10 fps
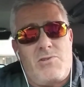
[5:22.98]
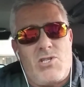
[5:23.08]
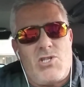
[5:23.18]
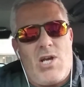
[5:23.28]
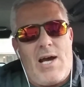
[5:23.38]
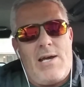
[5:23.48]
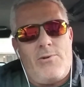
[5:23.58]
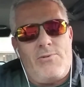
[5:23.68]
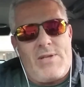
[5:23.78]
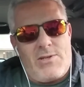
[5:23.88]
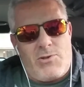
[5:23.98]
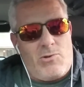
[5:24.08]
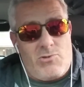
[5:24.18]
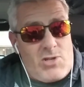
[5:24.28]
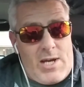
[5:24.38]
child, the
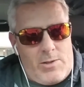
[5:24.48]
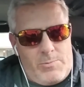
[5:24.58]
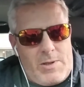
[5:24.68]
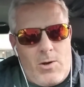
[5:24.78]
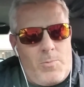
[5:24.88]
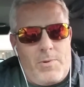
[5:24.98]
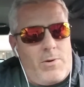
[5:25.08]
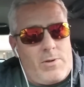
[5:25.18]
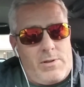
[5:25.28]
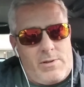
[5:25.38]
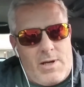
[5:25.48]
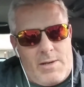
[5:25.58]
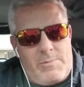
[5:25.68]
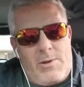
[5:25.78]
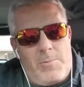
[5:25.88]
adult child, we hope, oh
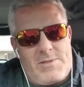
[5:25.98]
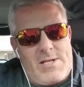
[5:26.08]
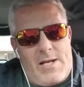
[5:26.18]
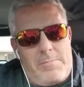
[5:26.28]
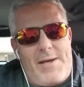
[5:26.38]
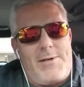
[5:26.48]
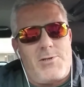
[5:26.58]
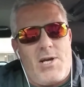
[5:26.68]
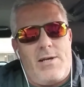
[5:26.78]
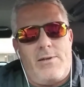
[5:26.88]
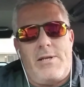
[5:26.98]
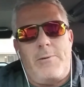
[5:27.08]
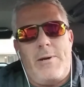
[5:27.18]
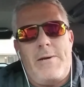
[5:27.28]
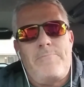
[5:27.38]
God, we hope it's not a minor child
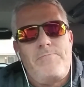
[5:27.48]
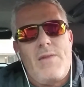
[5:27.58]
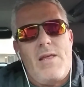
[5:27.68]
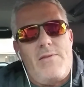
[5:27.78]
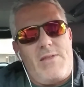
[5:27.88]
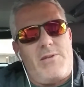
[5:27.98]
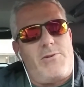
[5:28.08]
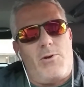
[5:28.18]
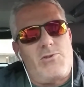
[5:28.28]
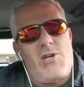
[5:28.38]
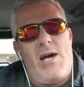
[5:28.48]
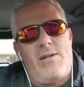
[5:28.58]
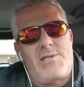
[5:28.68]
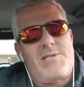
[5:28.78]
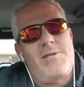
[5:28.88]
anyway. The adult
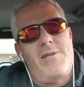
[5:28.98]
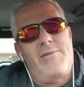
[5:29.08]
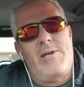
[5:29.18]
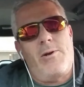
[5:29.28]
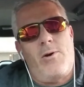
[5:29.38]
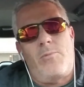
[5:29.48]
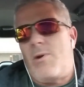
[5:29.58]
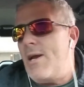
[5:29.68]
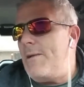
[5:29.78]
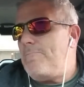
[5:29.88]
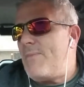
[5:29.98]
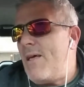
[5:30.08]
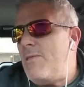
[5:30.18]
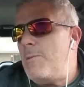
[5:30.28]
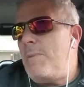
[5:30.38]
child is still living at home, right?
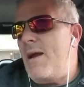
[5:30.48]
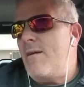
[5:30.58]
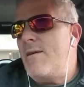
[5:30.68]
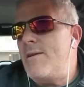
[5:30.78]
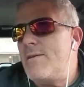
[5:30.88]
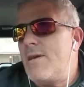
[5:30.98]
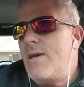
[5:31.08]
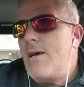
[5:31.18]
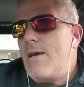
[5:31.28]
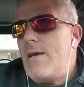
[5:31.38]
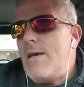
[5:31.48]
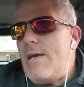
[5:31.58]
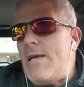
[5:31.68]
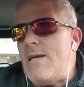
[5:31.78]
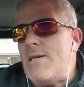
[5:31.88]
And the parent
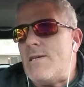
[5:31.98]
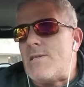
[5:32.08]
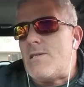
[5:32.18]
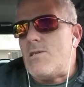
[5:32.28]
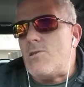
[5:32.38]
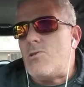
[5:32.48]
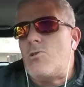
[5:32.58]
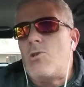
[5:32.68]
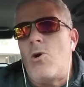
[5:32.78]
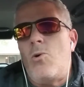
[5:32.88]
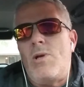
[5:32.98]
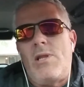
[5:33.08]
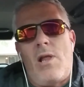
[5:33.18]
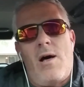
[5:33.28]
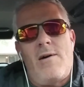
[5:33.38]
is so in
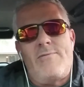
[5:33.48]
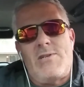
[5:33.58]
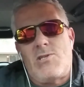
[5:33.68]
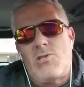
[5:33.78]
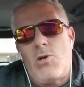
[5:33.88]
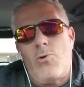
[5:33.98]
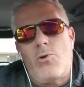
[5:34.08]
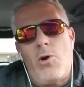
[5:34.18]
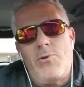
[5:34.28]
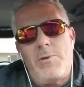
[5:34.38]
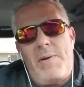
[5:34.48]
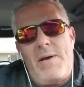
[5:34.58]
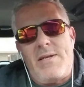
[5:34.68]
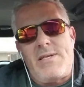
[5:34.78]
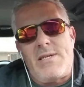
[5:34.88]
love and so
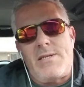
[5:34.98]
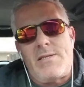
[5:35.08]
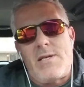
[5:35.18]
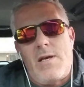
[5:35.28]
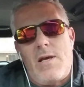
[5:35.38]
codependent